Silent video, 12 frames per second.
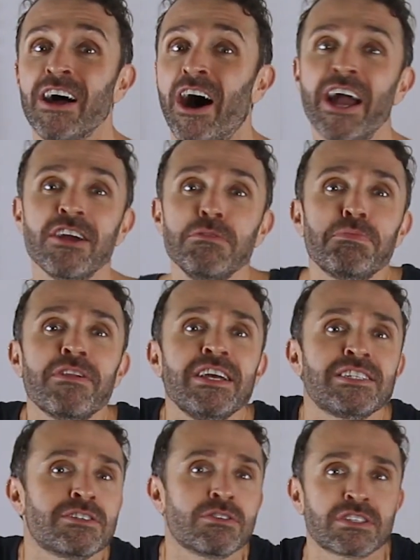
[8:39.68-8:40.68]
I could play
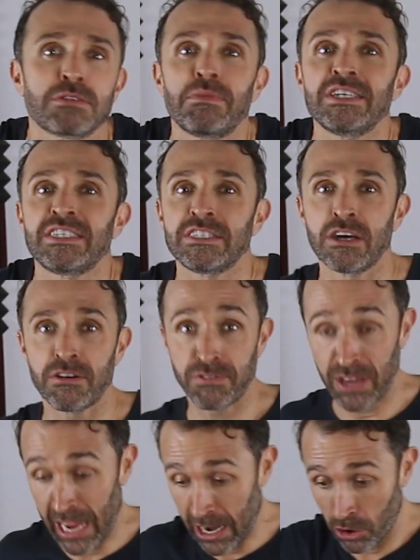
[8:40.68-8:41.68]
songs to
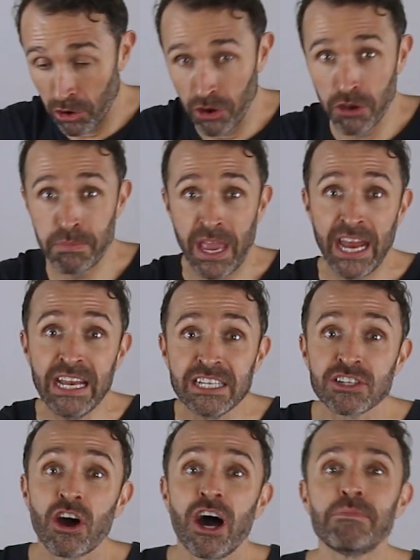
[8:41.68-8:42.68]
myself at home
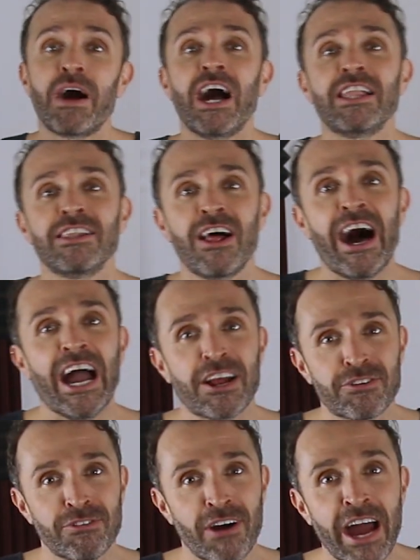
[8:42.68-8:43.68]
anytime I
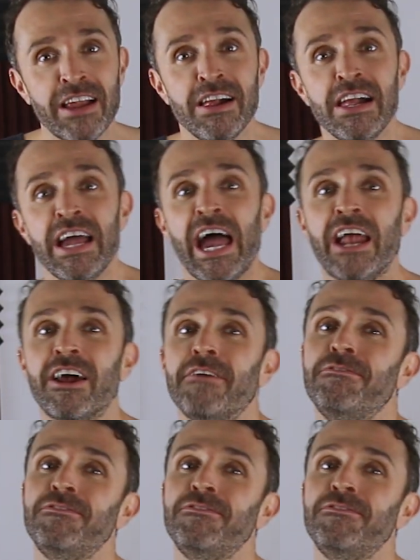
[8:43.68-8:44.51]
liked, right? And I